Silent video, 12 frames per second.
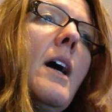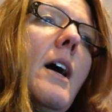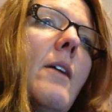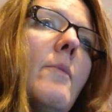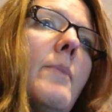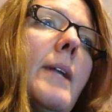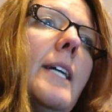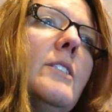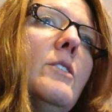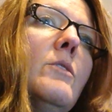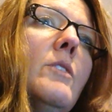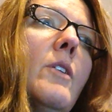But I
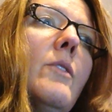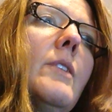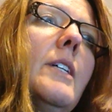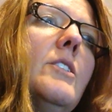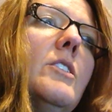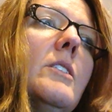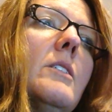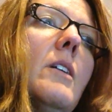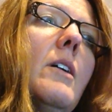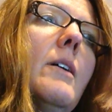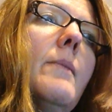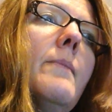do know that just
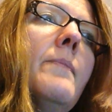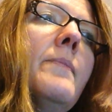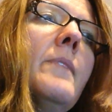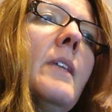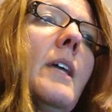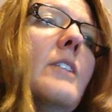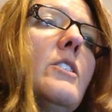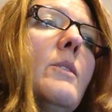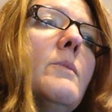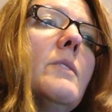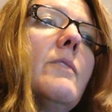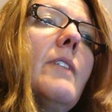in
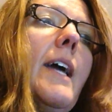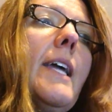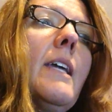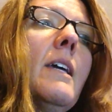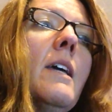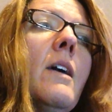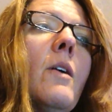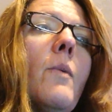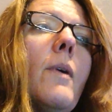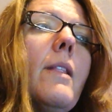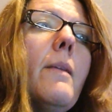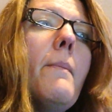terms of like
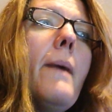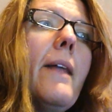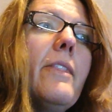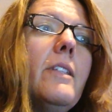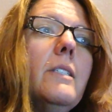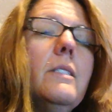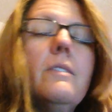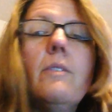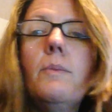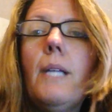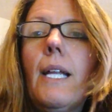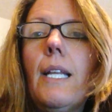one of the methods of
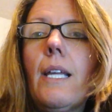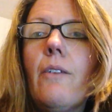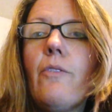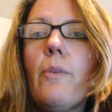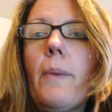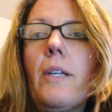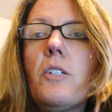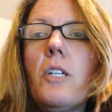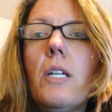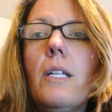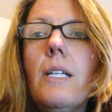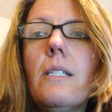obtaining
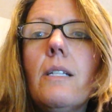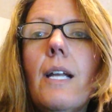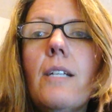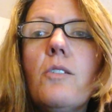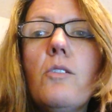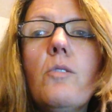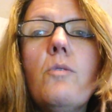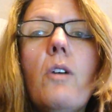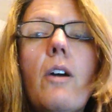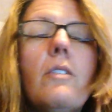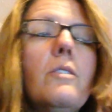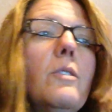information, it's nice to
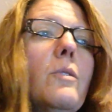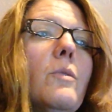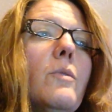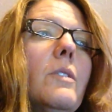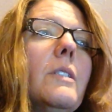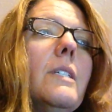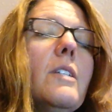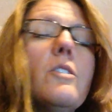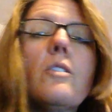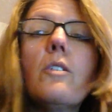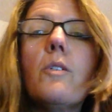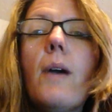talk to the
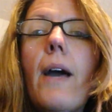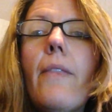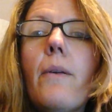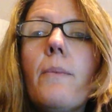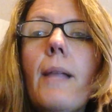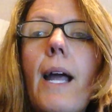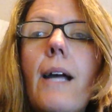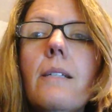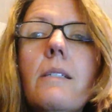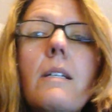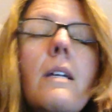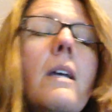teacher who had them
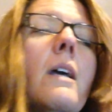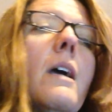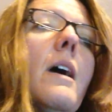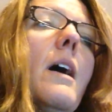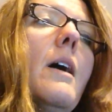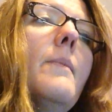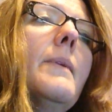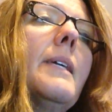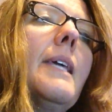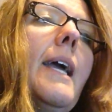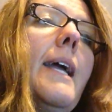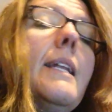last
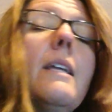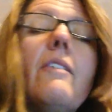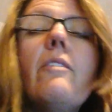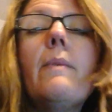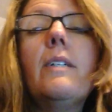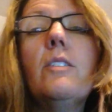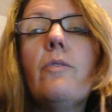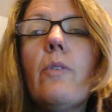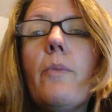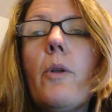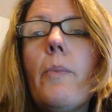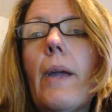and get any information
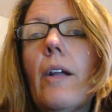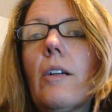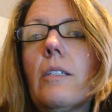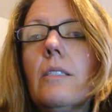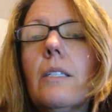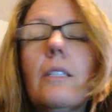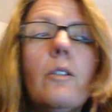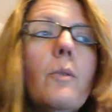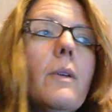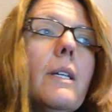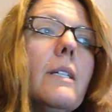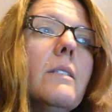from their parents that they're
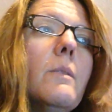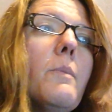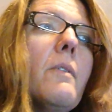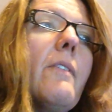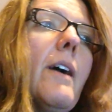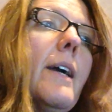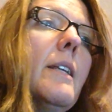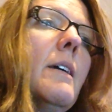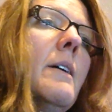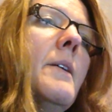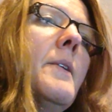willing to provide.